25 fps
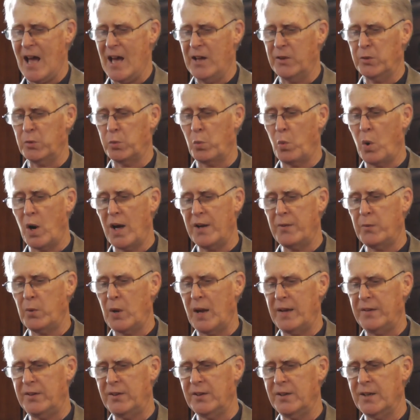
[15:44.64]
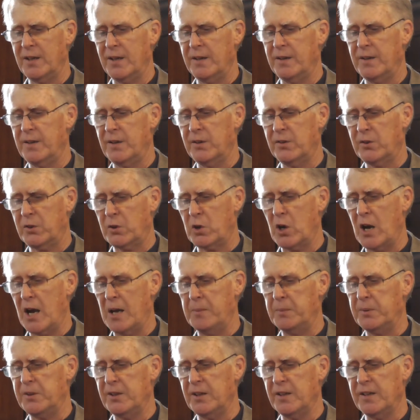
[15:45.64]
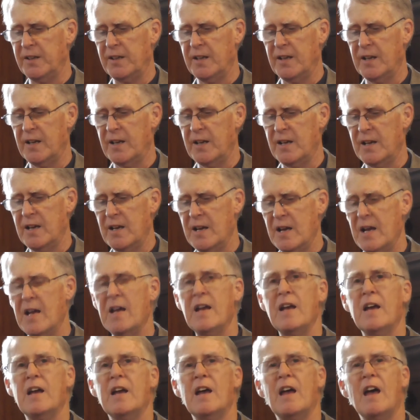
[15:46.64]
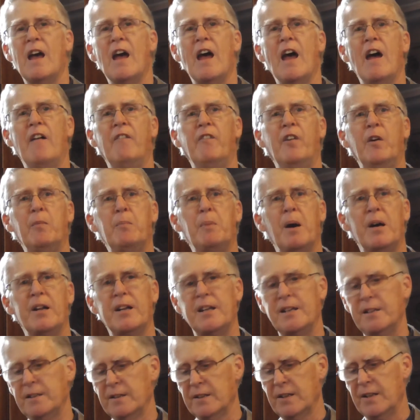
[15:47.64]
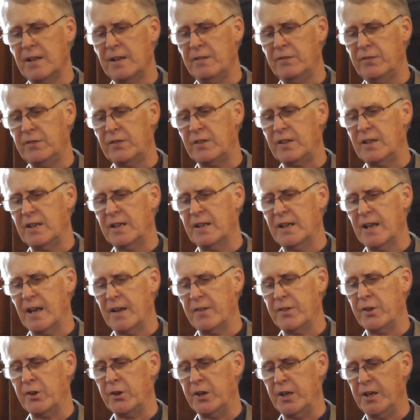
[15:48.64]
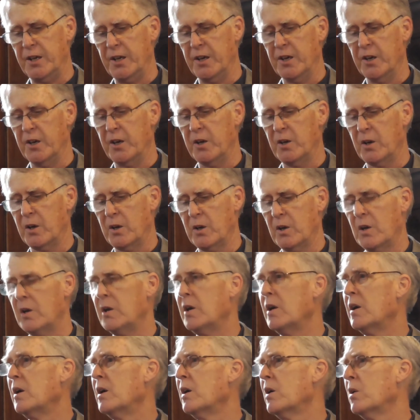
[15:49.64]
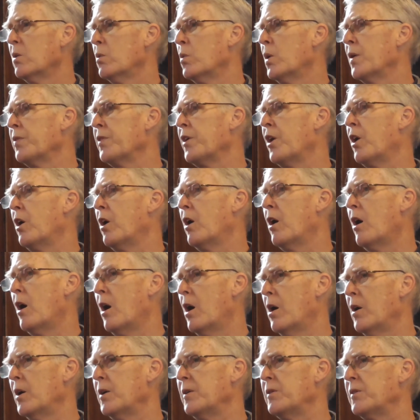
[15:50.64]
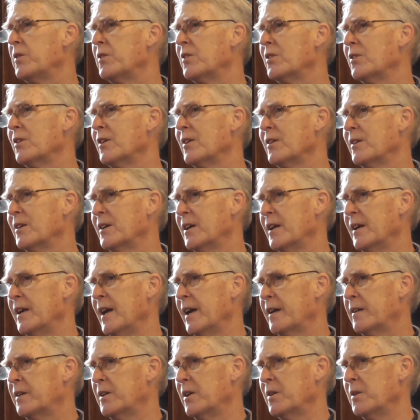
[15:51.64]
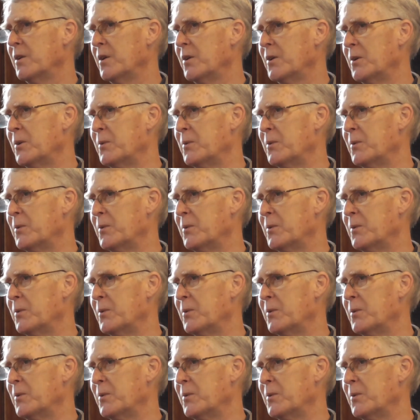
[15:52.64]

As one resident describes it, everybody lives together here with our hearts connected.